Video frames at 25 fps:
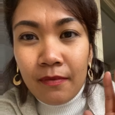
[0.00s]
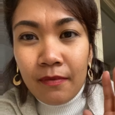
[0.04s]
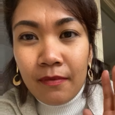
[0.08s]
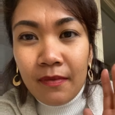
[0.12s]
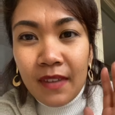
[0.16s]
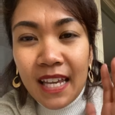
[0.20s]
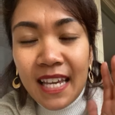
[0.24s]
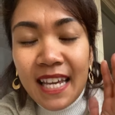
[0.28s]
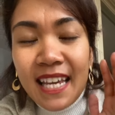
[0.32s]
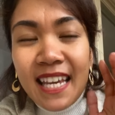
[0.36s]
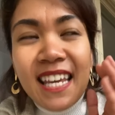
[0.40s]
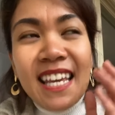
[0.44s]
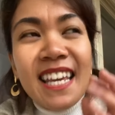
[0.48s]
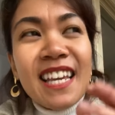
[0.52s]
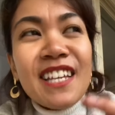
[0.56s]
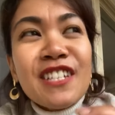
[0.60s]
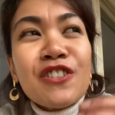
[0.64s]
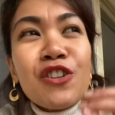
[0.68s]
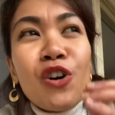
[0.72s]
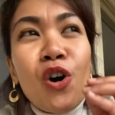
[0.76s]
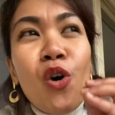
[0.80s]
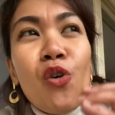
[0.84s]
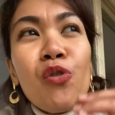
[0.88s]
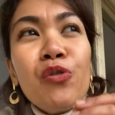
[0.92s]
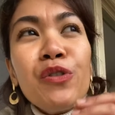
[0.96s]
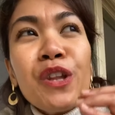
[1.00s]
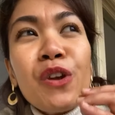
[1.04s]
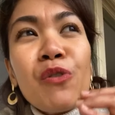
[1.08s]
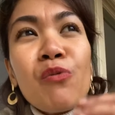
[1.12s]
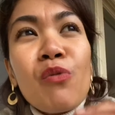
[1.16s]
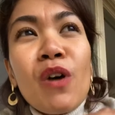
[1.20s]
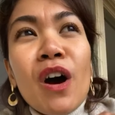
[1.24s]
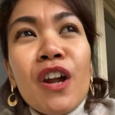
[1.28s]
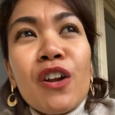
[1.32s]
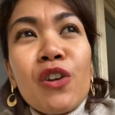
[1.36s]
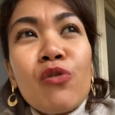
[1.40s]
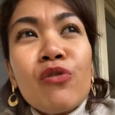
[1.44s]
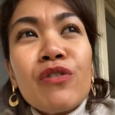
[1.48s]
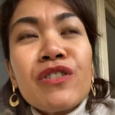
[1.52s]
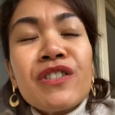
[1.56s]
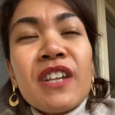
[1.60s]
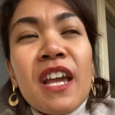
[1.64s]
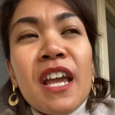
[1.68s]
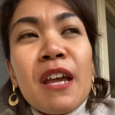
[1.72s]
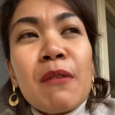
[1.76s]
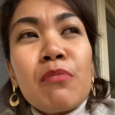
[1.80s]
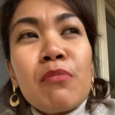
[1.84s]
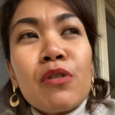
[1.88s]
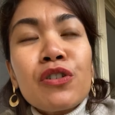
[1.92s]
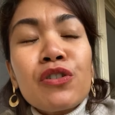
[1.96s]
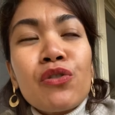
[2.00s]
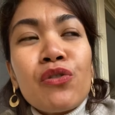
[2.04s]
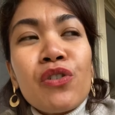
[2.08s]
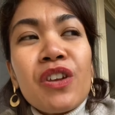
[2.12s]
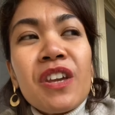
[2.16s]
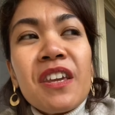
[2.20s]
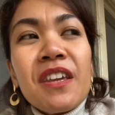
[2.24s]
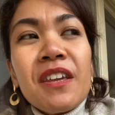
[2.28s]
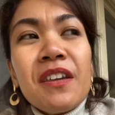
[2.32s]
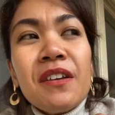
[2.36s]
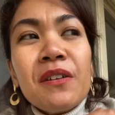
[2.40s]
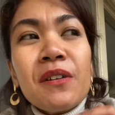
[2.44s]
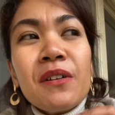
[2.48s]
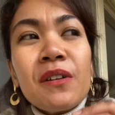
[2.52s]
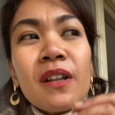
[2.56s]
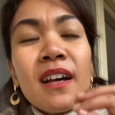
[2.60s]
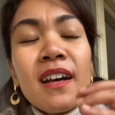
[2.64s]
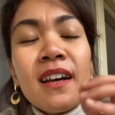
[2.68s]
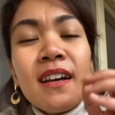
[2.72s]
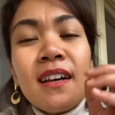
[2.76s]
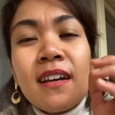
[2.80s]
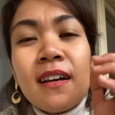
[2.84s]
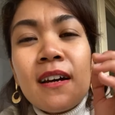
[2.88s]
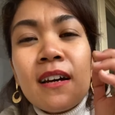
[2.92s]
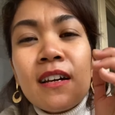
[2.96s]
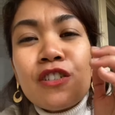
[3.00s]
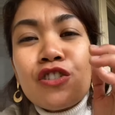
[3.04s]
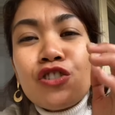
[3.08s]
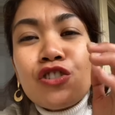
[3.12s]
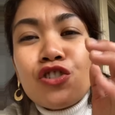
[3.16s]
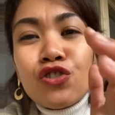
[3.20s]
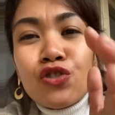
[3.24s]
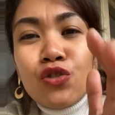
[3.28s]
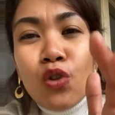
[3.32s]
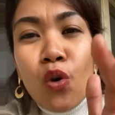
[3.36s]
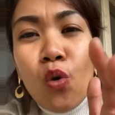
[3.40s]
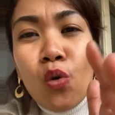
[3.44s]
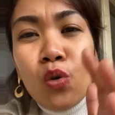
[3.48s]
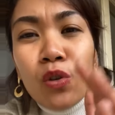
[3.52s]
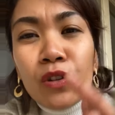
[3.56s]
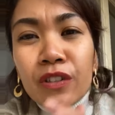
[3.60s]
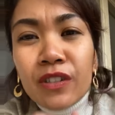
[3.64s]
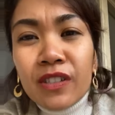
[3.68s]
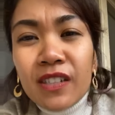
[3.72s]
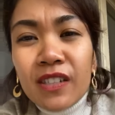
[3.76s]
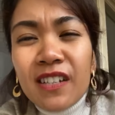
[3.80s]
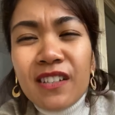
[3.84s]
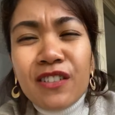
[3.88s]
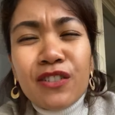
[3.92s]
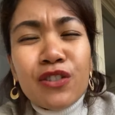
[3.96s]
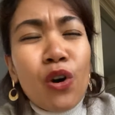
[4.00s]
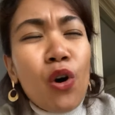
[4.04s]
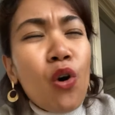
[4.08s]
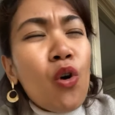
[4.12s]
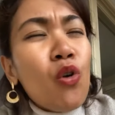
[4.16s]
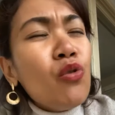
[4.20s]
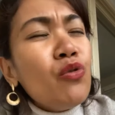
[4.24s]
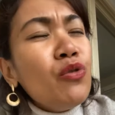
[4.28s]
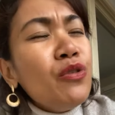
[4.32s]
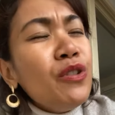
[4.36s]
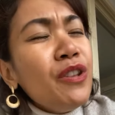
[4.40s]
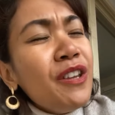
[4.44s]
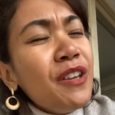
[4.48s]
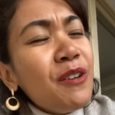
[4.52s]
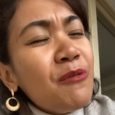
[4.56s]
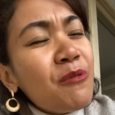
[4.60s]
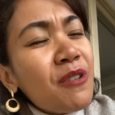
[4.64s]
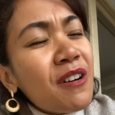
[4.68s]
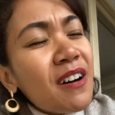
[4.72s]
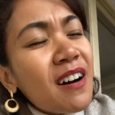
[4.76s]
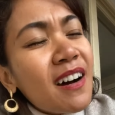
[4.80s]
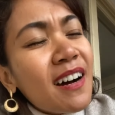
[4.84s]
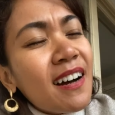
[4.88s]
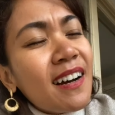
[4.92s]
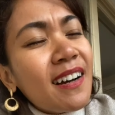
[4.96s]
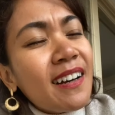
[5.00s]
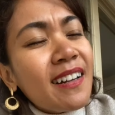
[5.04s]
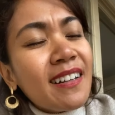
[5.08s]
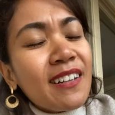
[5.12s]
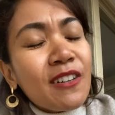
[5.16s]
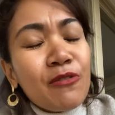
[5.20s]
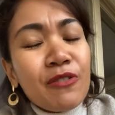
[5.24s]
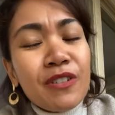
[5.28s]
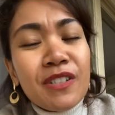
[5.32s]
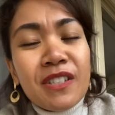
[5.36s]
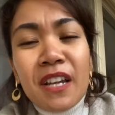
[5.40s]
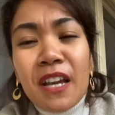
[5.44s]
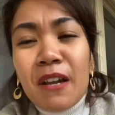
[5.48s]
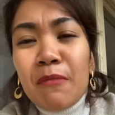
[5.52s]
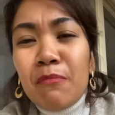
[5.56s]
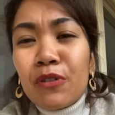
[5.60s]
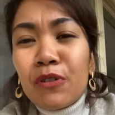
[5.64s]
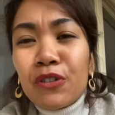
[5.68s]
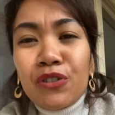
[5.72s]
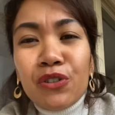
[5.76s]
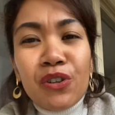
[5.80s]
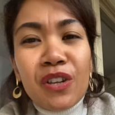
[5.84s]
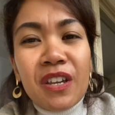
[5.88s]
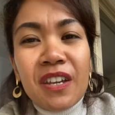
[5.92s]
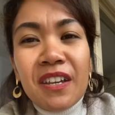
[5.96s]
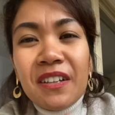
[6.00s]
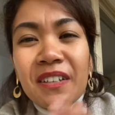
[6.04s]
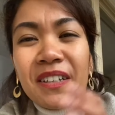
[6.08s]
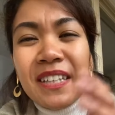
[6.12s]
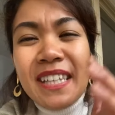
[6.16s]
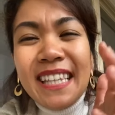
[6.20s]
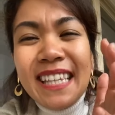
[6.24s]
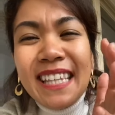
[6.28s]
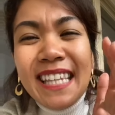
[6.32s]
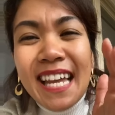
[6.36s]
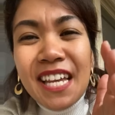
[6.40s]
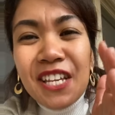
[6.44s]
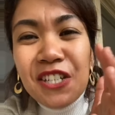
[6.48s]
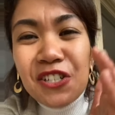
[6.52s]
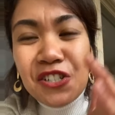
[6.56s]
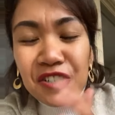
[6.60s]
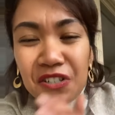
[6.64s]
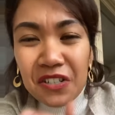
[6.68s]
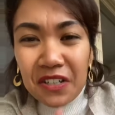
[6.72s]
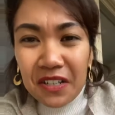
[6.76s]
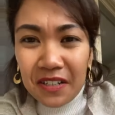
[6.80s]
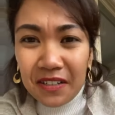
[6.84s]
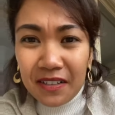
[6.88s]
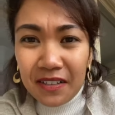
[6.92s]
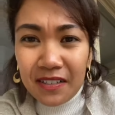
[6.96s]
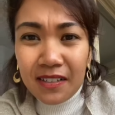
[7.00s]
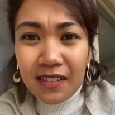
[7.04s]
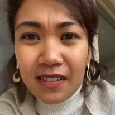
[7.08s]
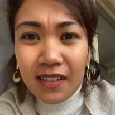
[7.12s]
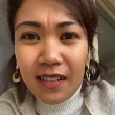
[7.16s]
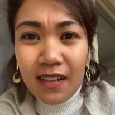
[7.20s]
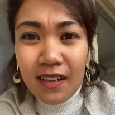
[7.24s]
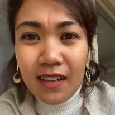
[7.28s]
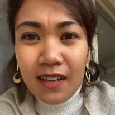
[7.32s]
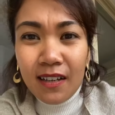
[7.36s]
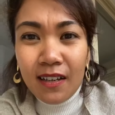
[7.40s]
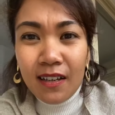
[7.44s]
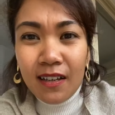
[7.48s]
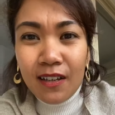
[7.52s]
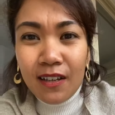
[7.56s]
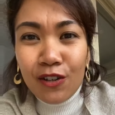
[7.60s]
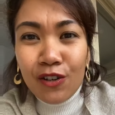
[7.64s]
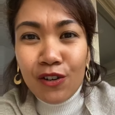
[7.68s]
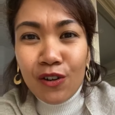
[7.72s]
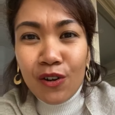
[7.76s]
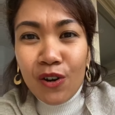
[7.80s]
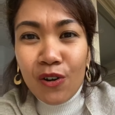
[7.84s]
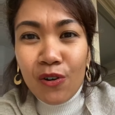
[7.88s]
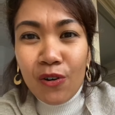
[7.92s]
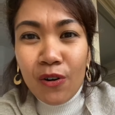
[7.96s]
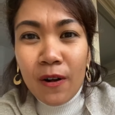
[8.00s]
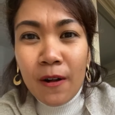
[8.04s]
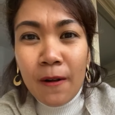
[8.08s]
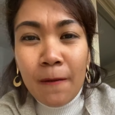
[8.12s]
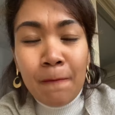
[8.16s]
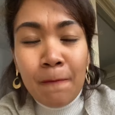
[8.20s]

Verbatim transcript: He is the only one who is able to heal souls. He is the only one who is able to heal nations. You know,